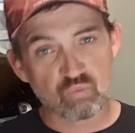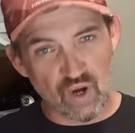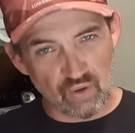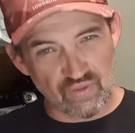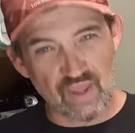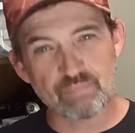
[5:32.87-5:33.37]

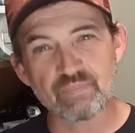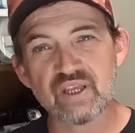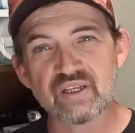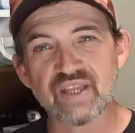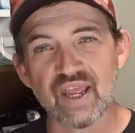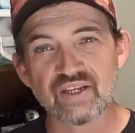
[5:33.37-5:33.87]
around that
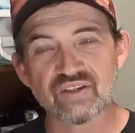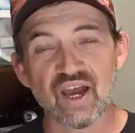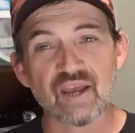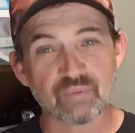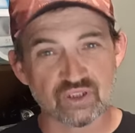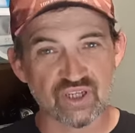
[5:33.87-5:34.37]
midday
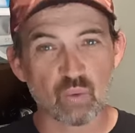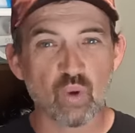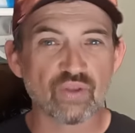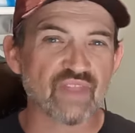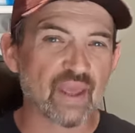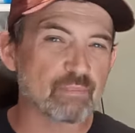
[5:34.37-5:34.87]
time because I
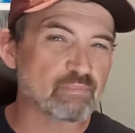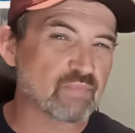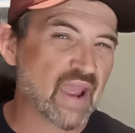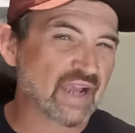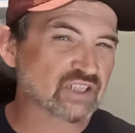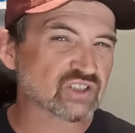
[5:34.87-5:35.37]
want that
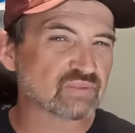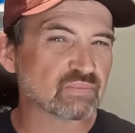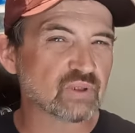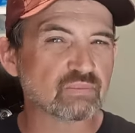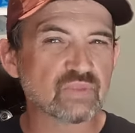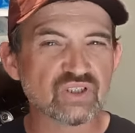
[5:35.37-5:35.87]

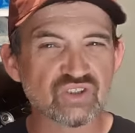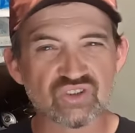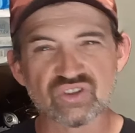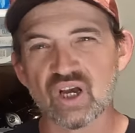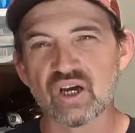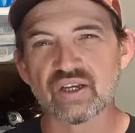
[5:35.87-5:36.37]
maximum
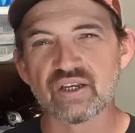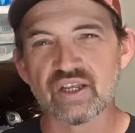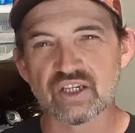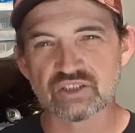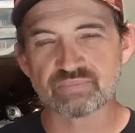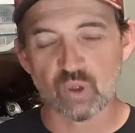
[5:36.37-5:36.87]
sun
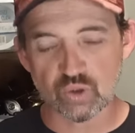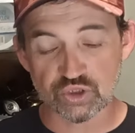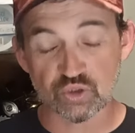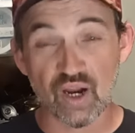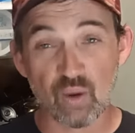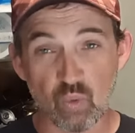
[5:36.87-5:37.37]
exposure.